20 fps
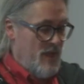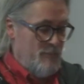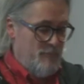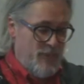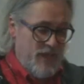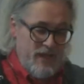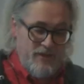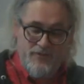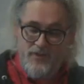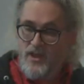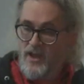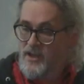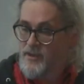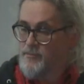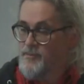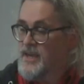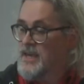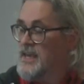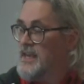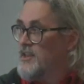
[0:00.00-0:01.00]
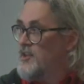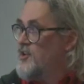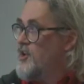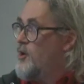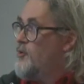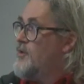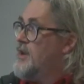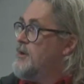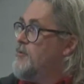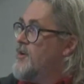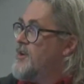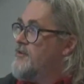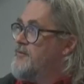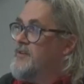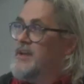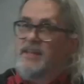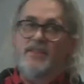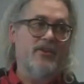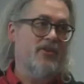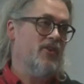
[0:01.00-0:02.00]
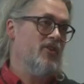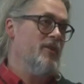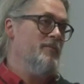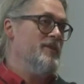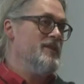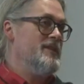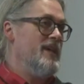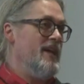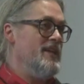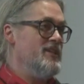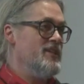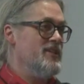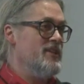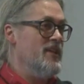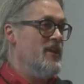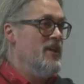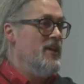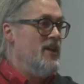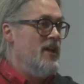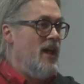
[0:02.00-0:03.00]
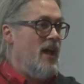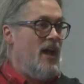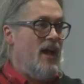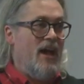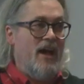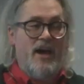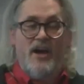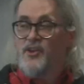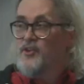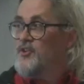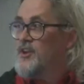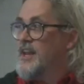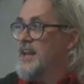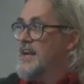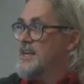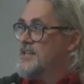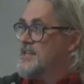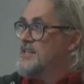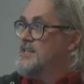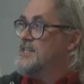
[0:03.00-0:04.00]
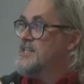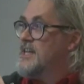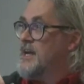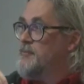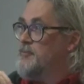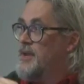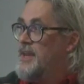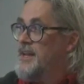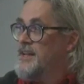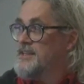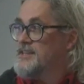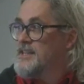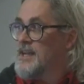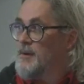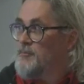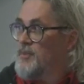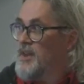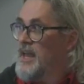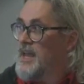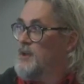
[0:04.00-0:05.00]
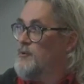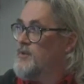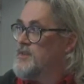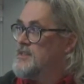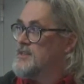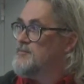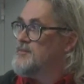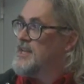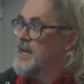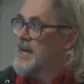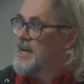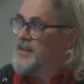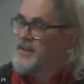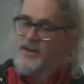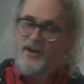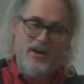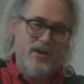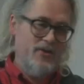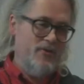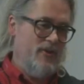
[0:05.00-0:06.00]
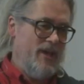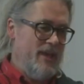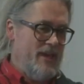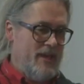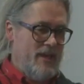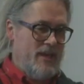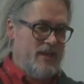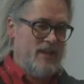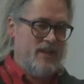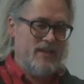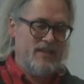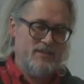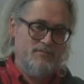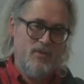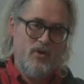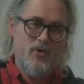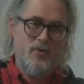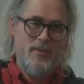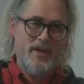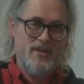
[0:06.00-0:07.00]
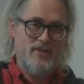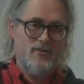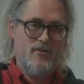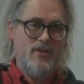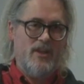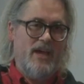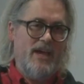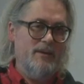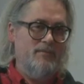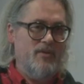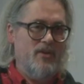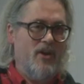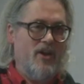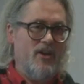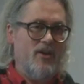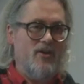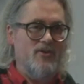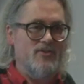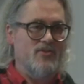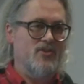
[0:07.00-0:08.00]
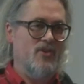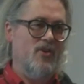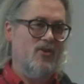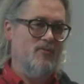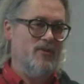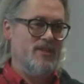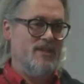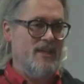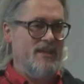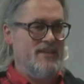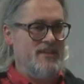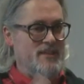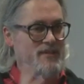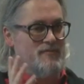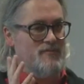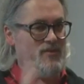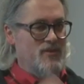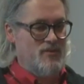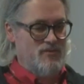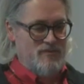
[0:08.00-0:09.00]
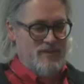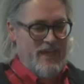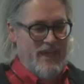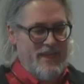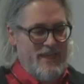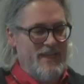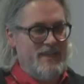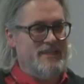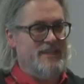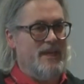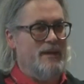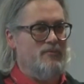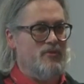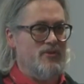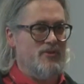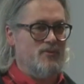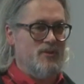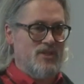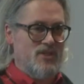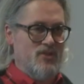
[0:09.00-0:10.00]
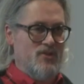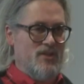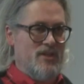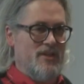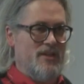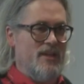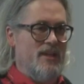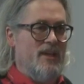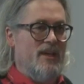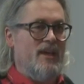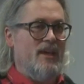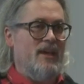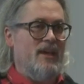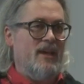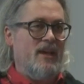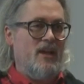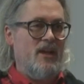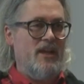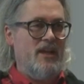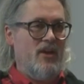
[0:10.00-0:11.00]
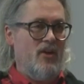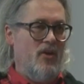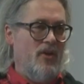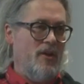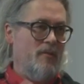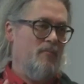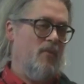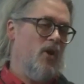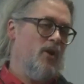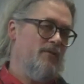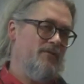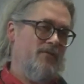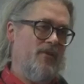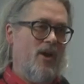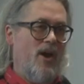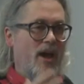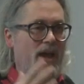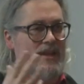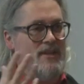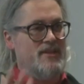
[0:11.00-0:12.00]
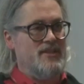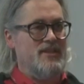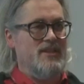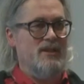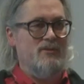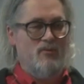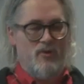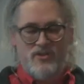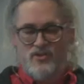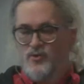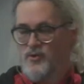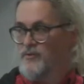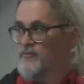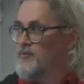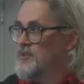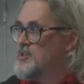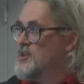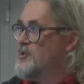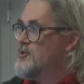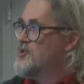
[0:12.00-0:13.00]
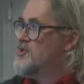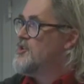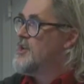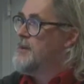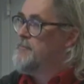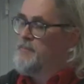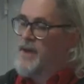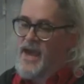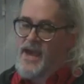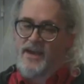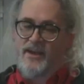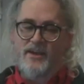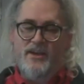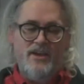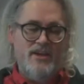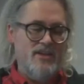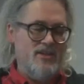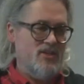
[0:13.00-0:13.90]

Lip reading: But if, like me, you don't really want to read the documentation, you can actually jump in and start playing with some data. I created a little experimental API console which has some canned examples which you can click on and modify to see what sort of results you get back.